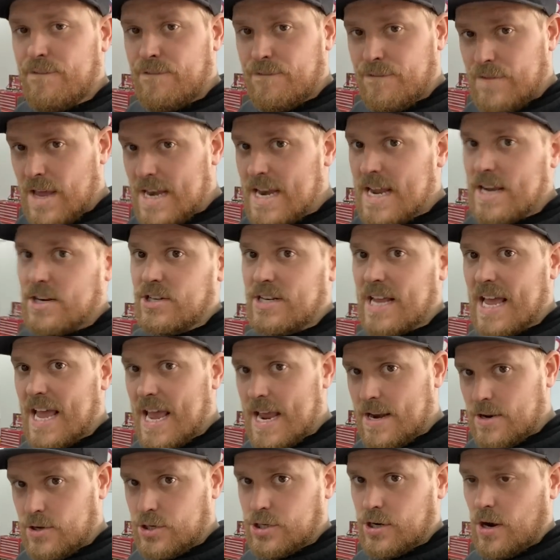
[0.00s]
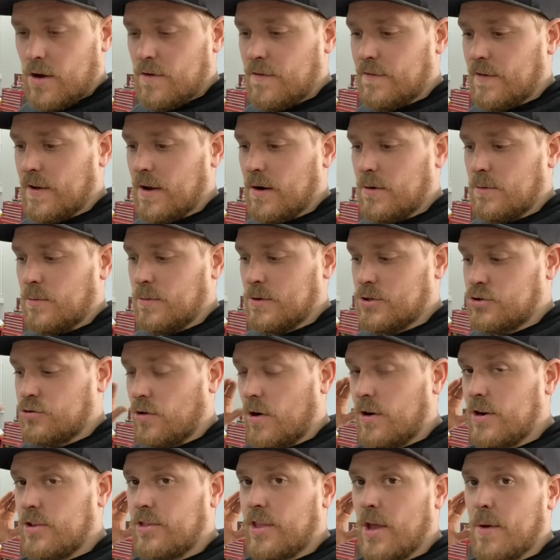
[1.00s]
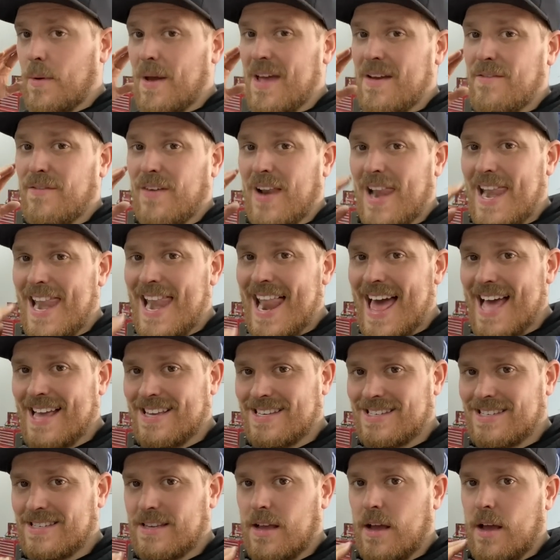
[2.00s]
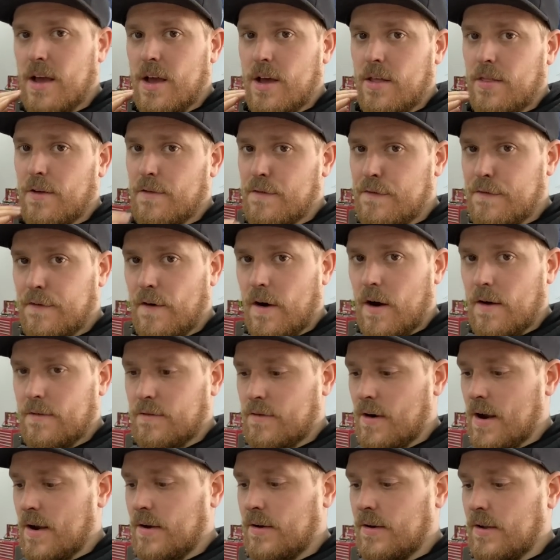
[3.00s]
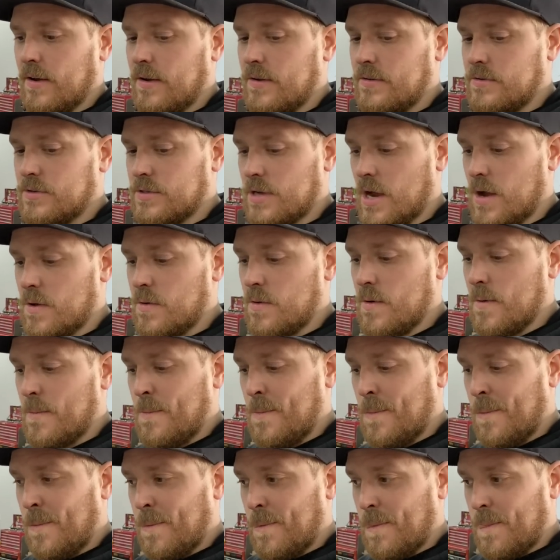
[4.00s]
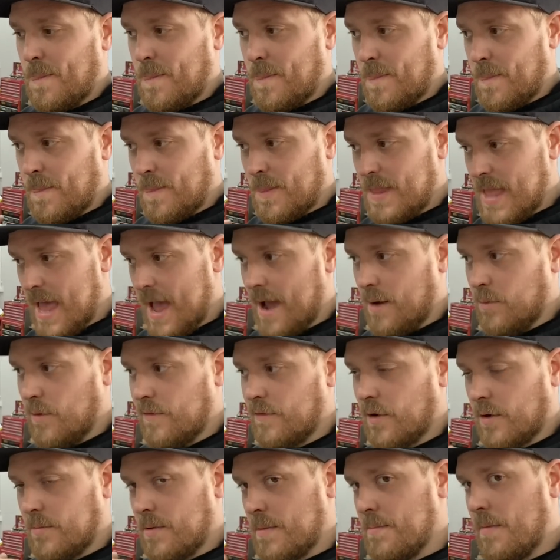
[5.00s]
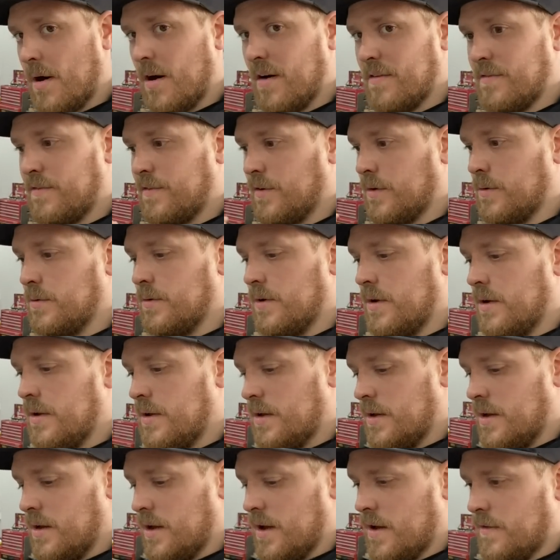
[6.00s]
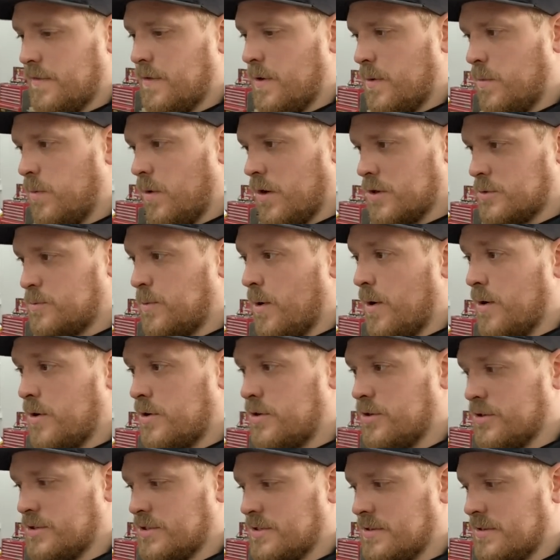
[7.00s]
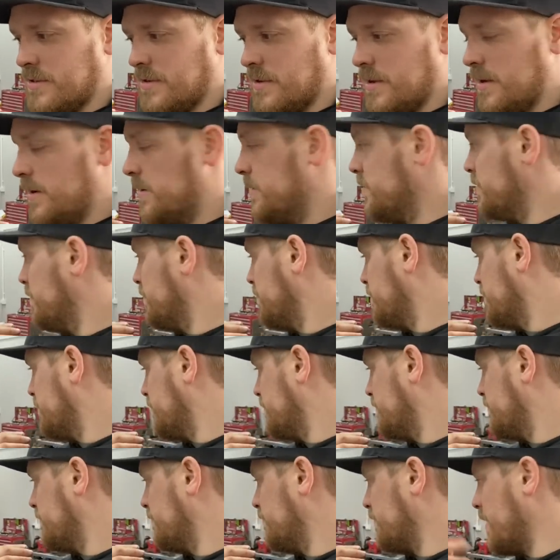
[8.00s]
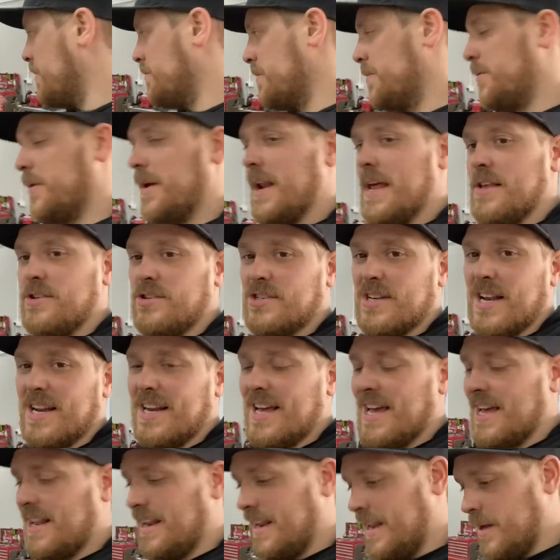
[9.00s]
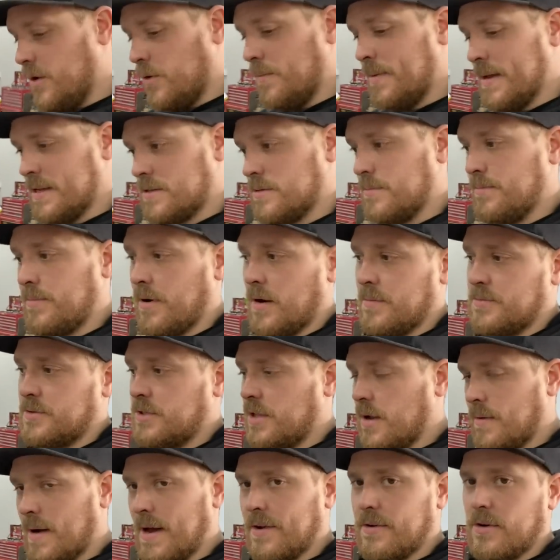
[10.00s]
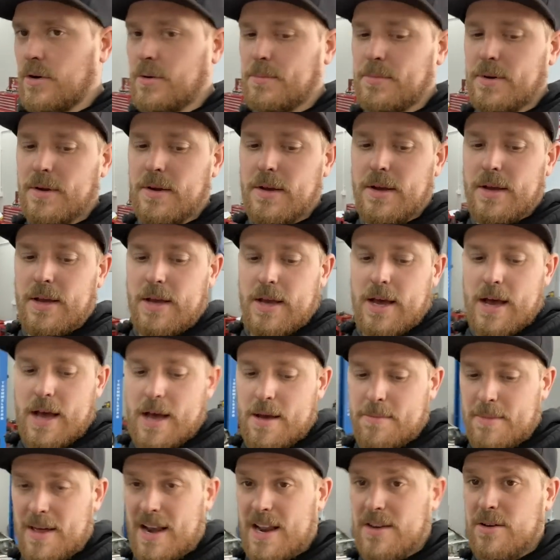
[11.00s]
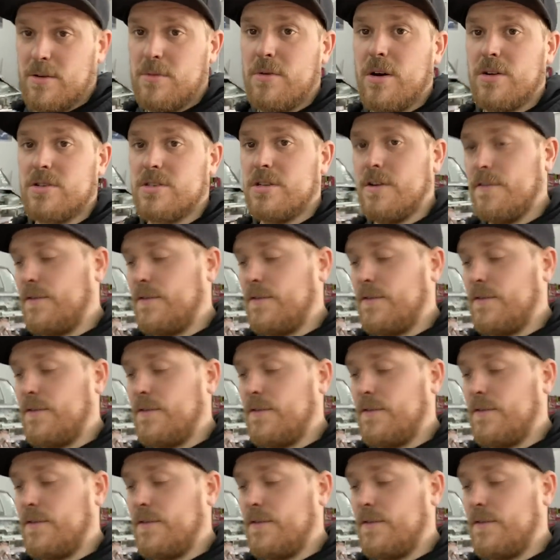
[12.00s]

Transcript: finished in a show field, we're trying to do it for less than $5,000. So yeah, we've got to be mindful of what's what, because when we put an engine in it, little bits and bobs do add up and end up costing a